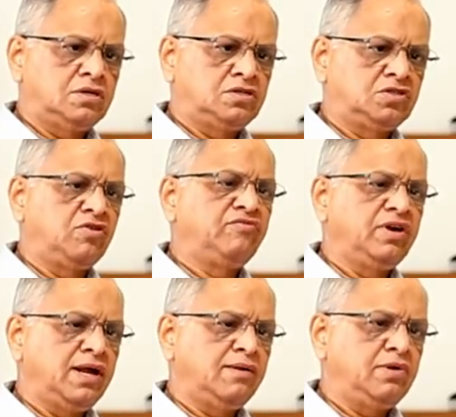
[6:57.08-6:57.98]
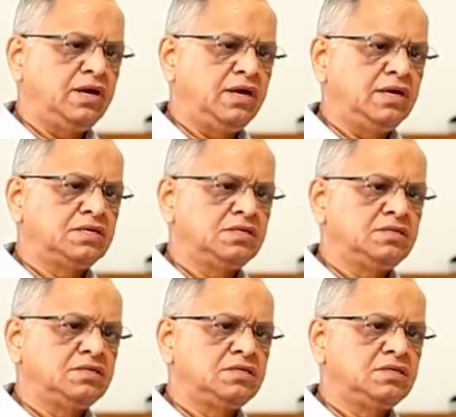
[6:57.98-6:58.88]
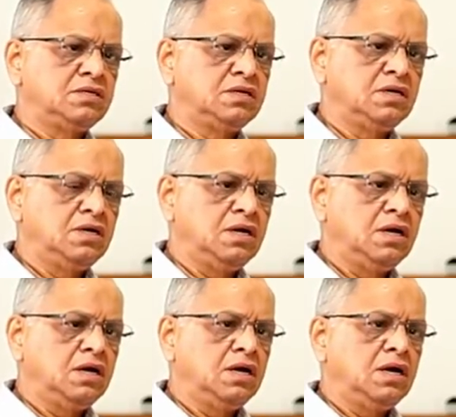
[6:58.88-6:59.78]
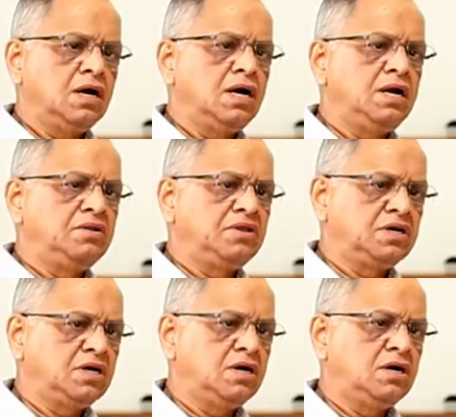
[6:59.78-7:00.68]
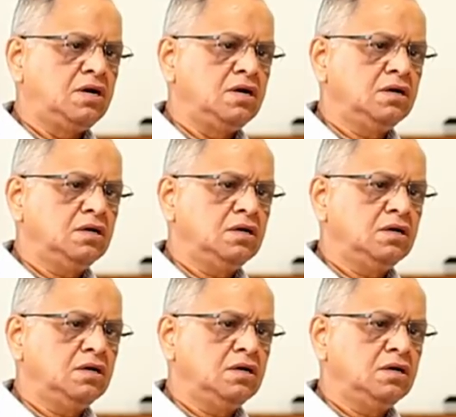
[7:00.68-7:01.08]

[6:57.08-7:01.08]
software applications, and third,